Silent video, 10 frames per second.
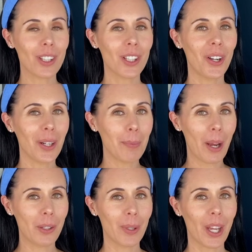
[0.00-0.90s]
to the
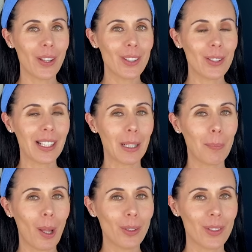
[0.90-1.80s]
collarbone and we're going to do a
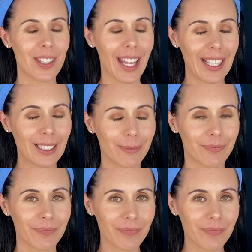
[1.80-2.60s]
little pulsing.